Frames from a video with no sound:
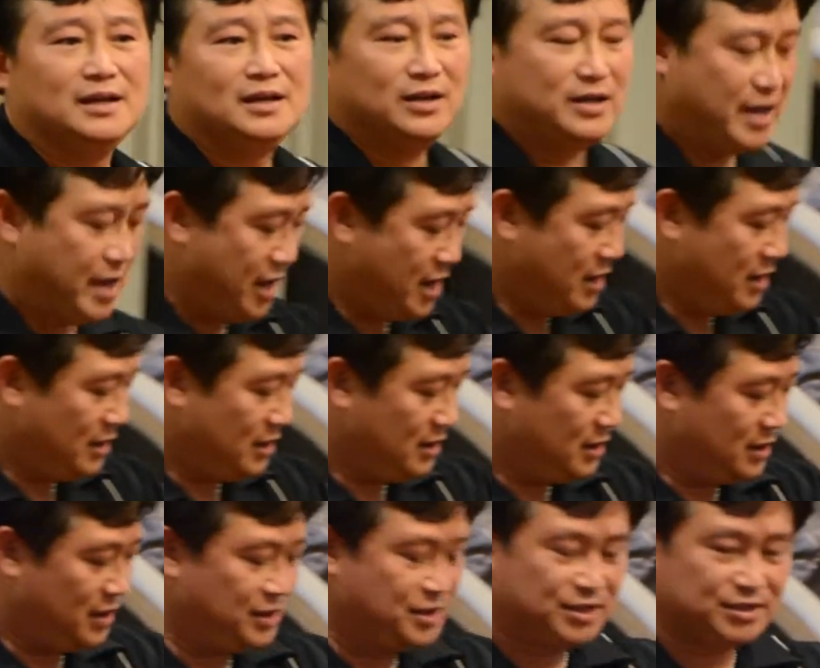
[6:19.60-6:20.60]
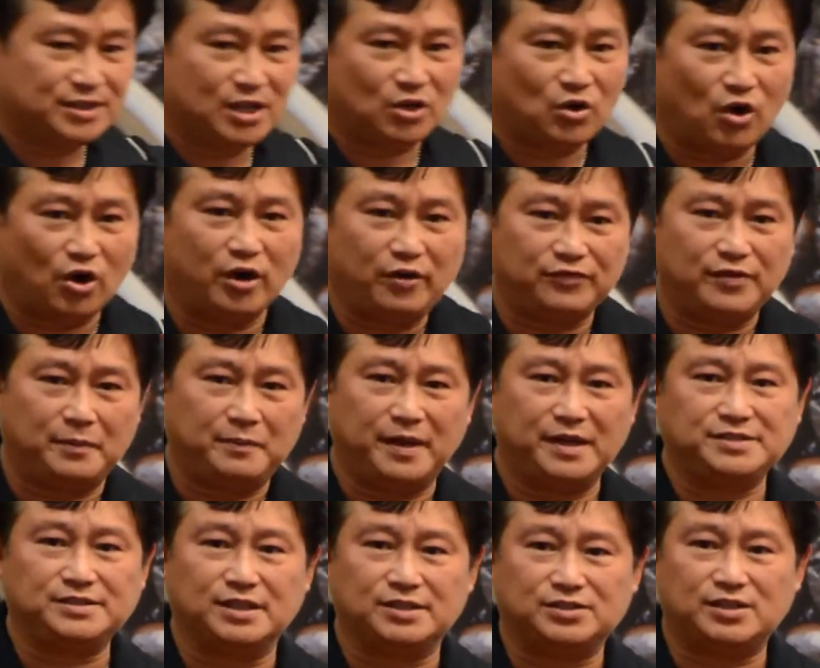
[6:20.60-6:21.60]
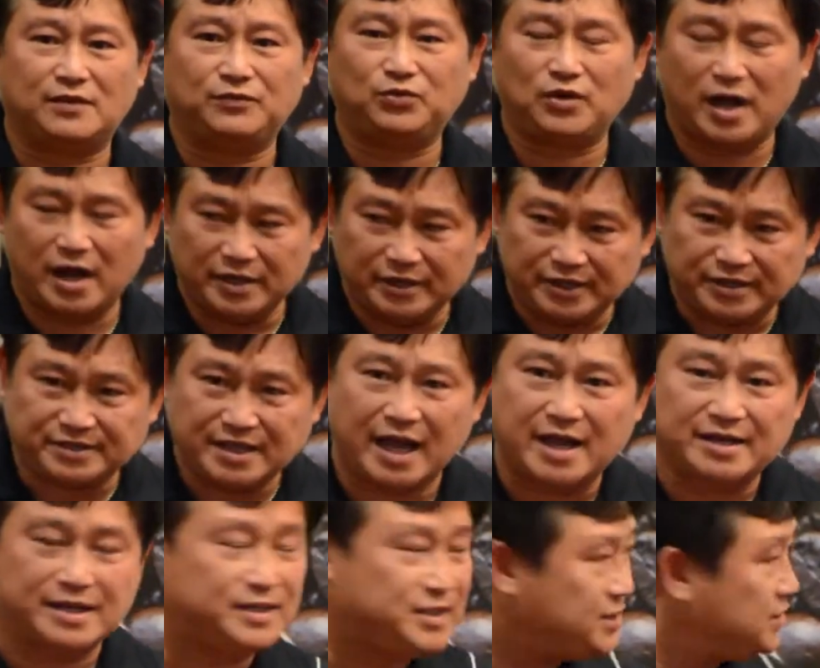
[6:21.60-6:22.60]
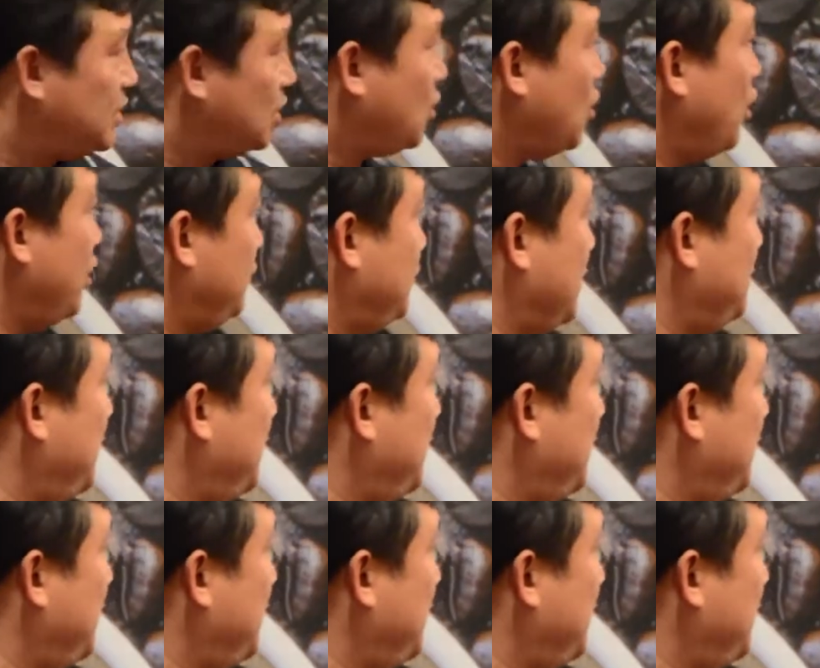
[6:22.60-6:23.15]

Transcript: Okay? This is the core of the business. You have to understand this is the core of the